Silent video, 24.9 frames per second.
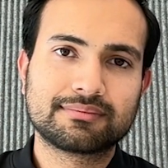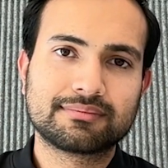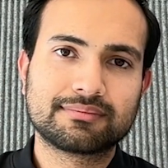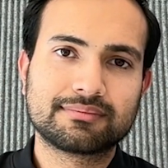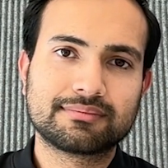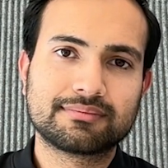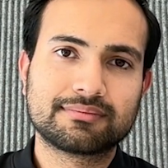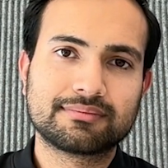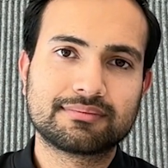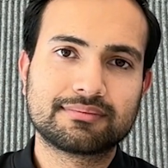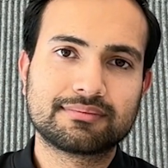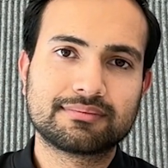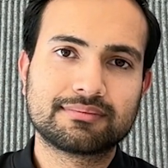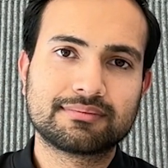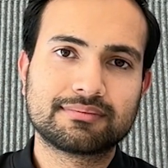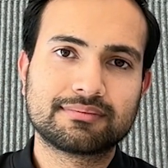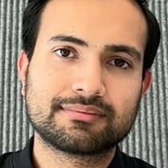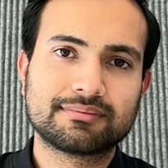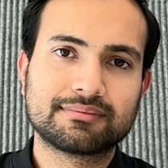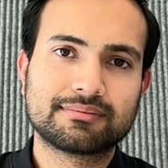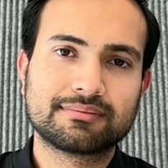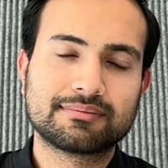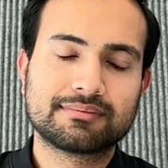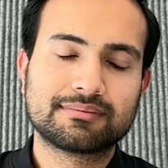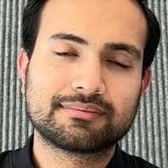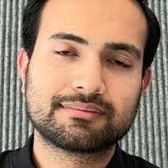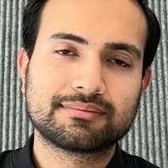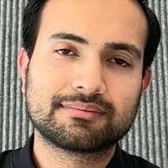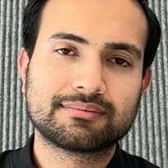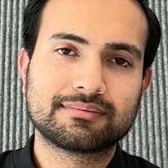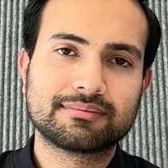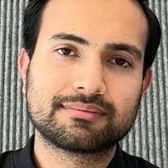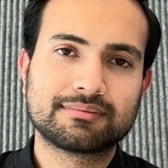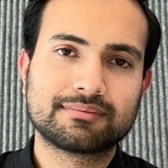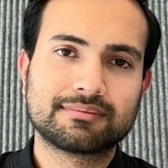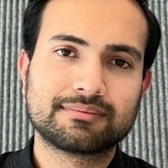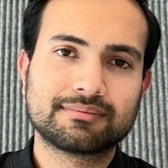
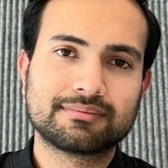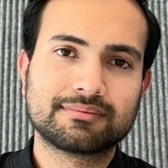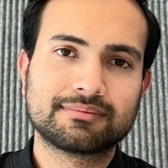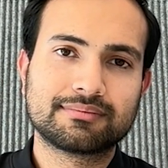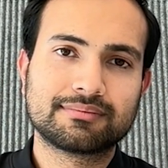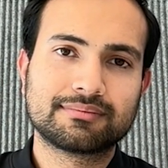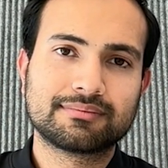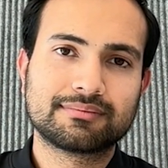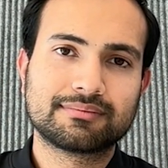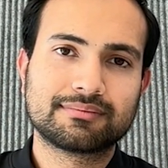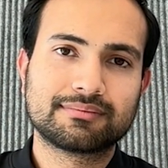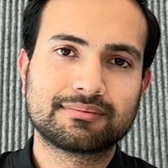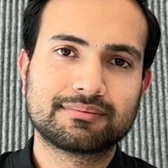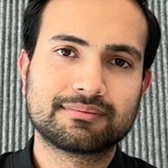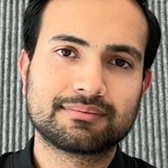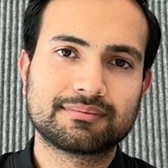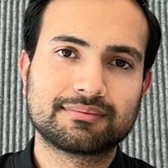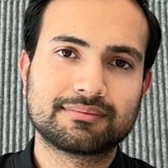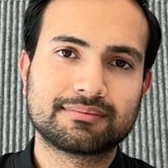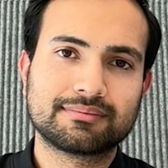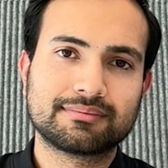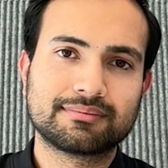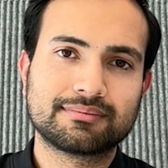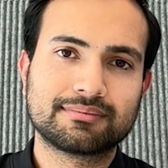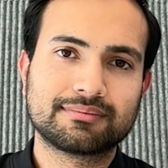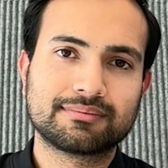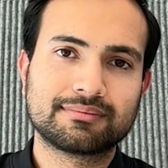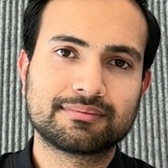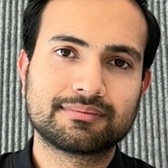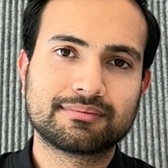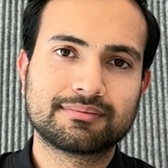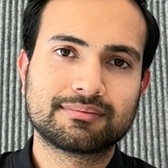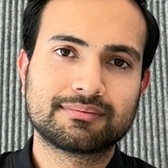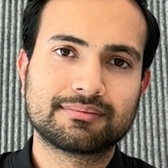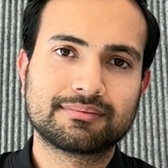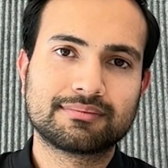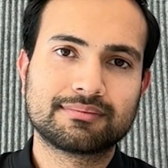
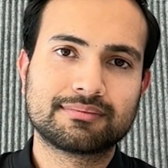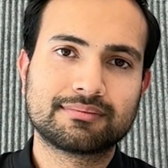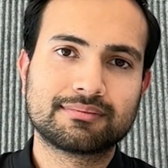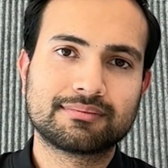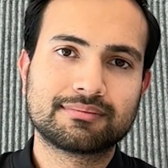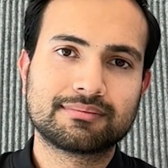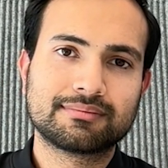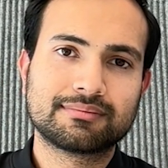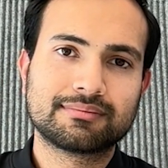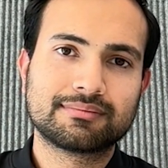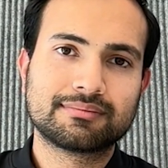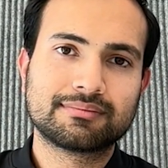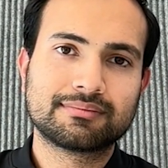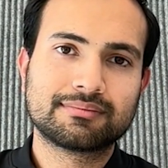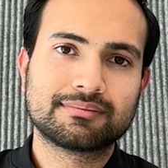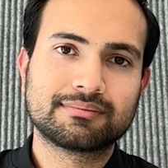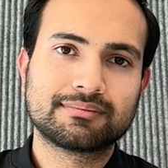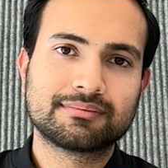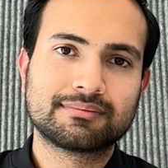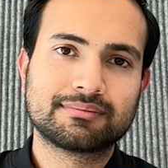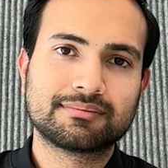(silent)